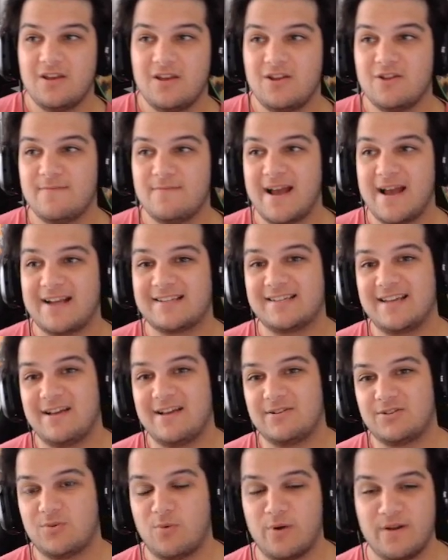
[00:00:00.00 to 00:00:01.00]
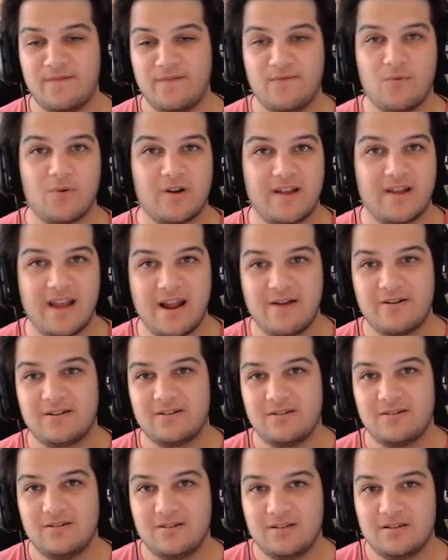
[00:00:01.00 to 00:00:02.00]
You're maxing out 24
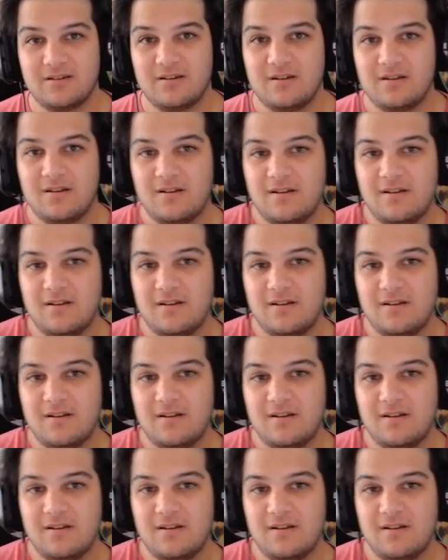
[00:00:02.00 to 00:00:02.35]
characters.